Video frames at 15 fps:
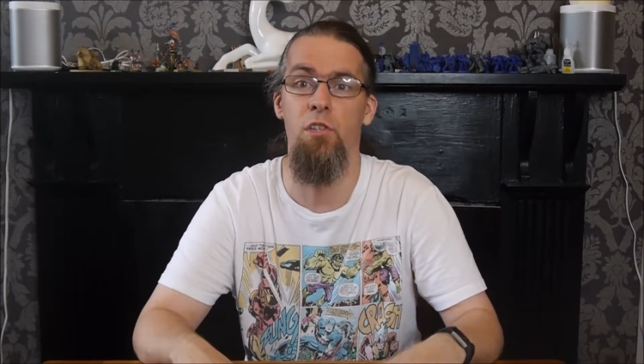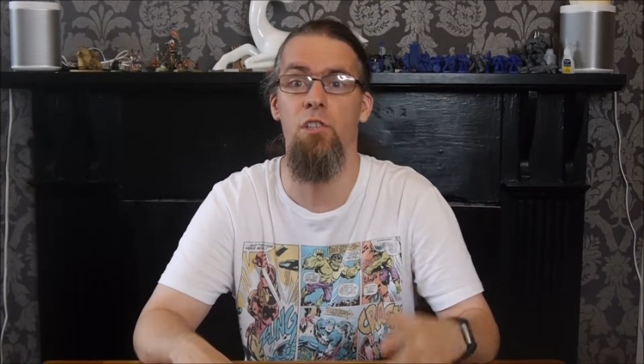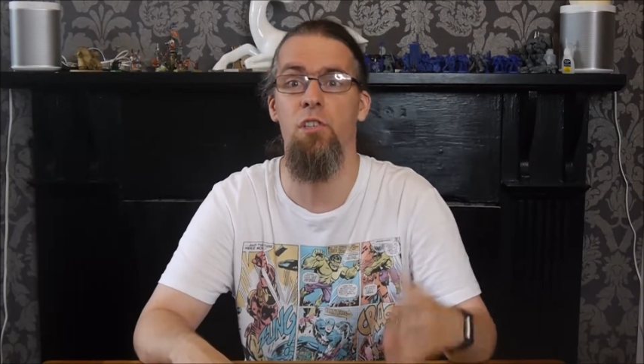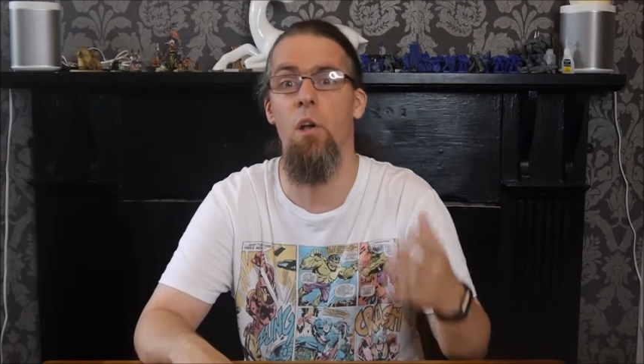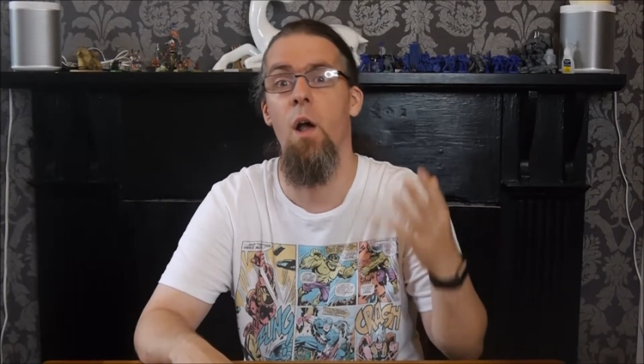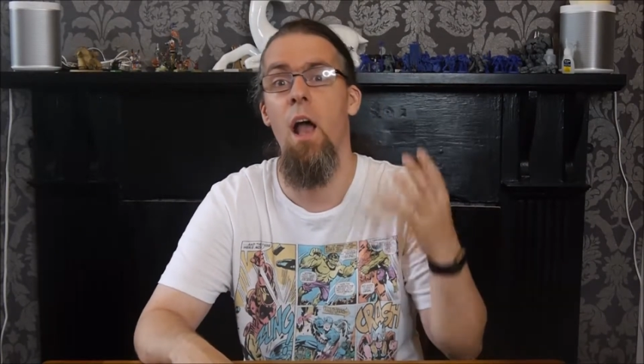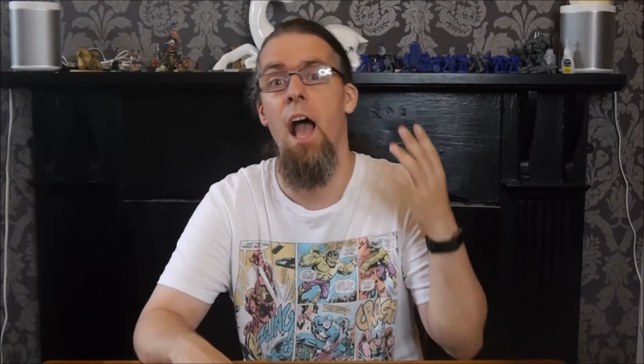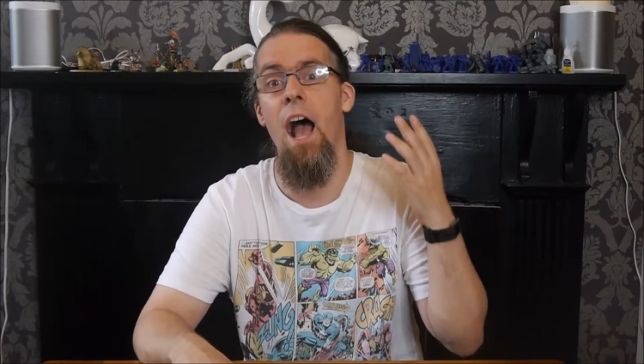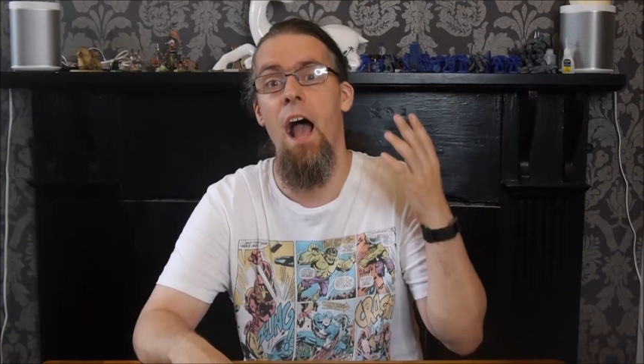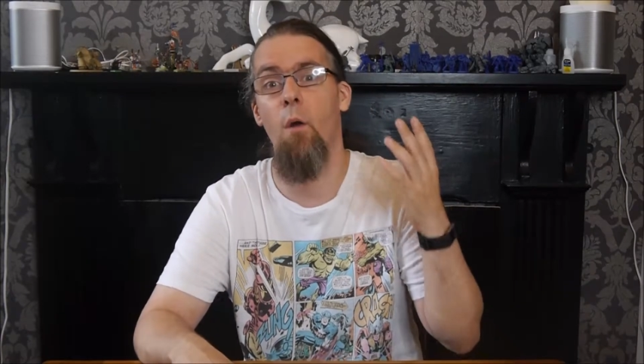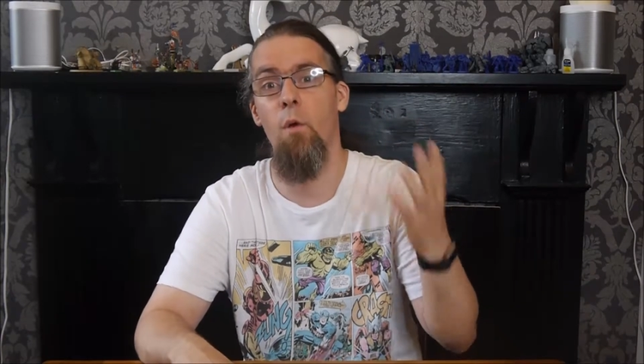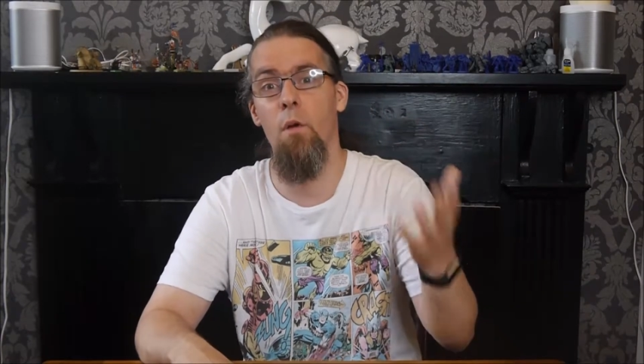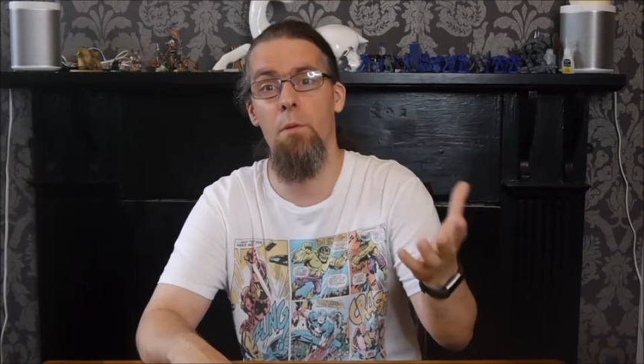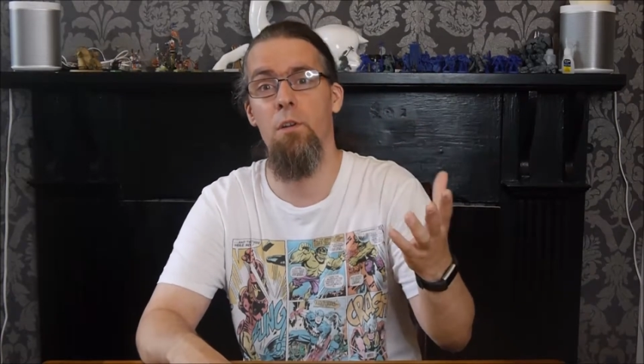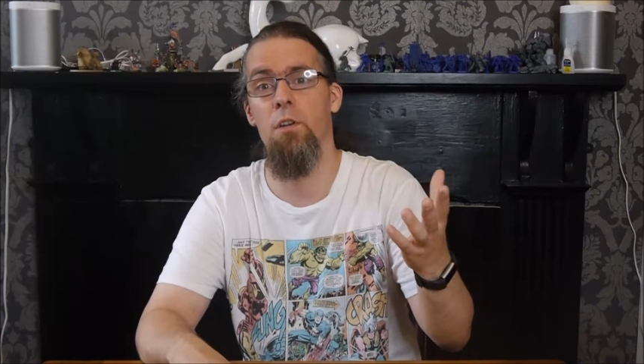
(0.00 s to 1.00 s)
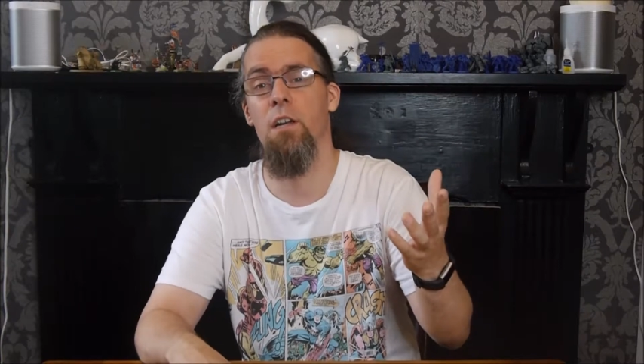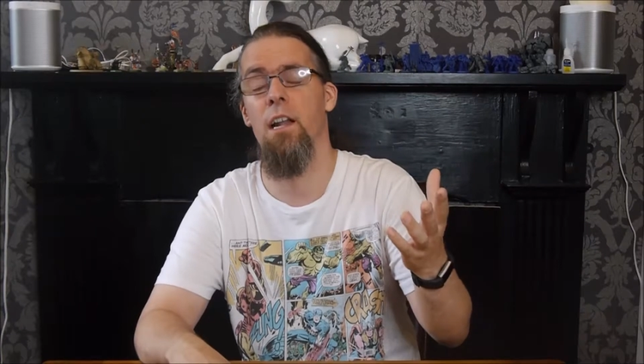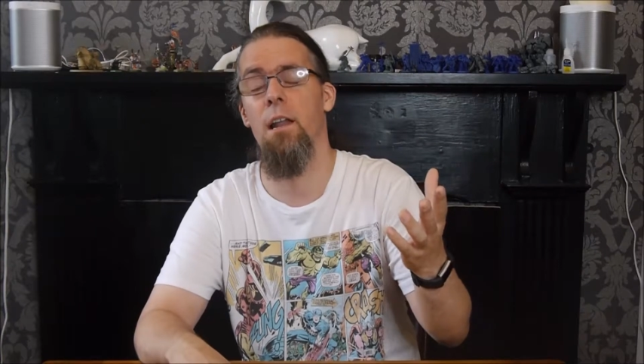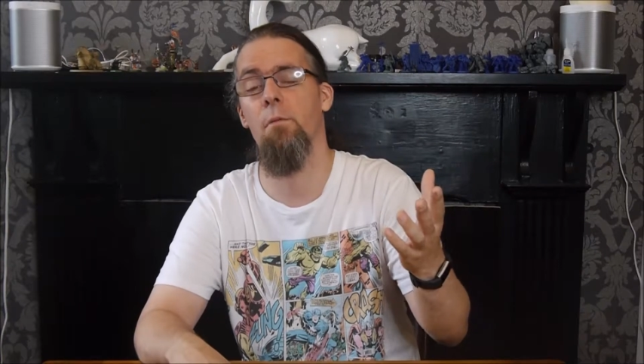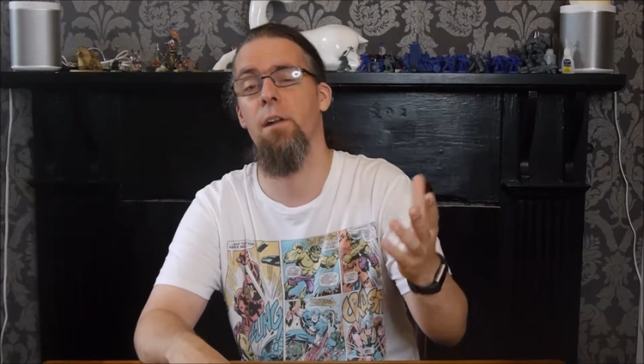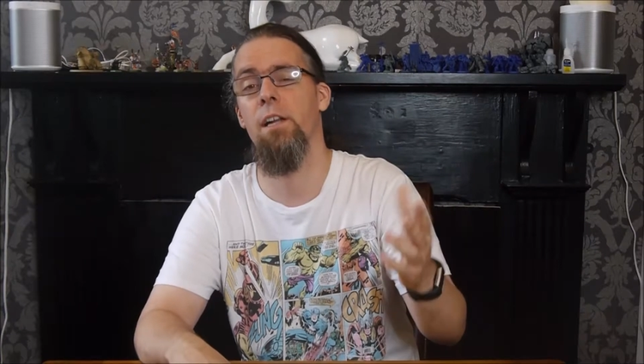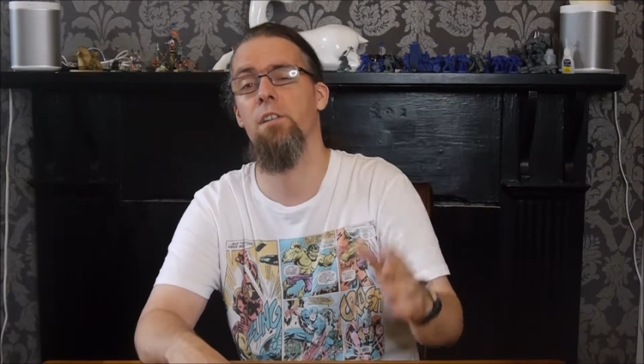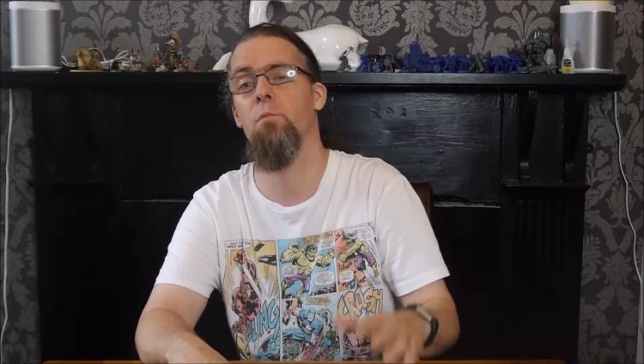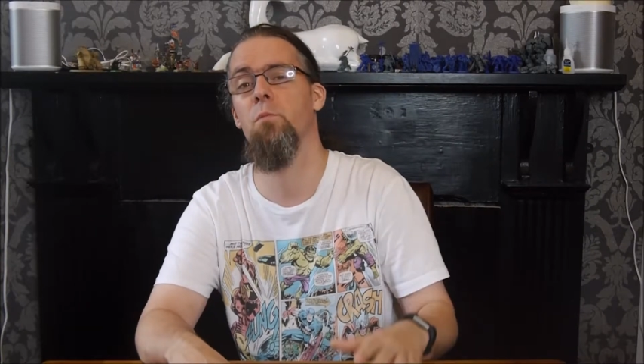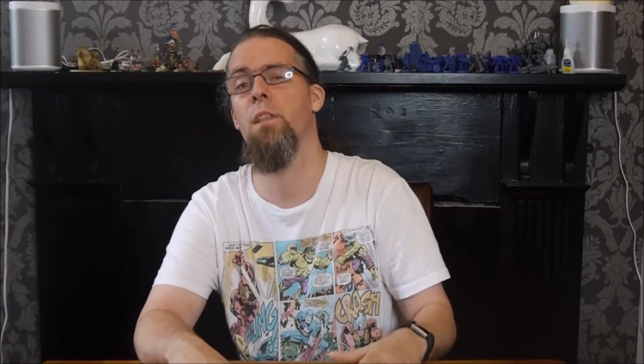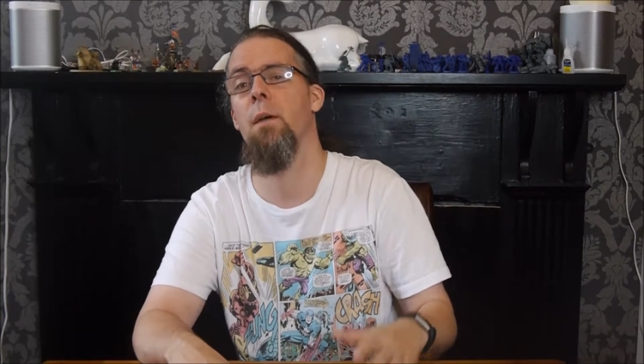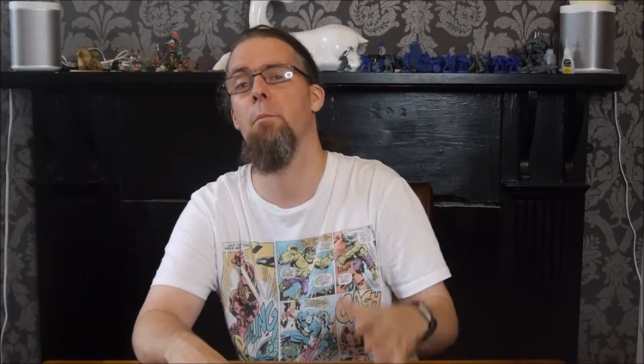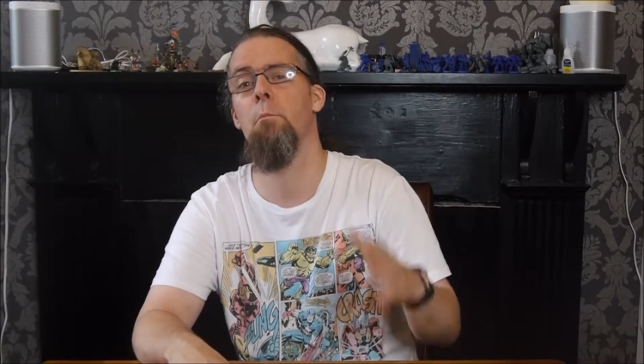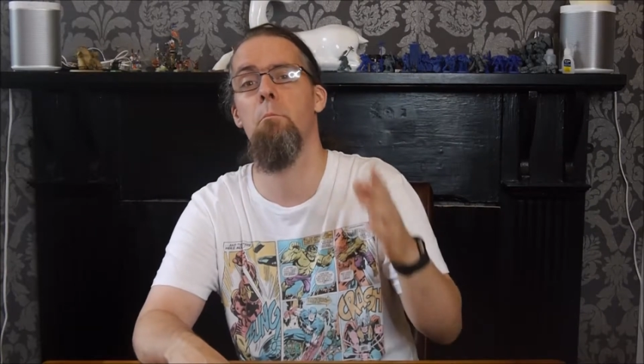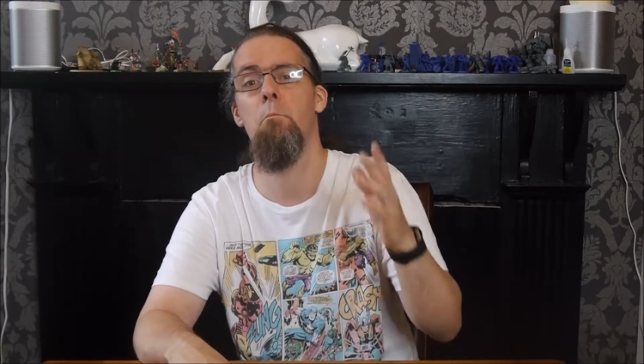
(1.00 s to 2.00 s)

So I will be doing a collaboration with them.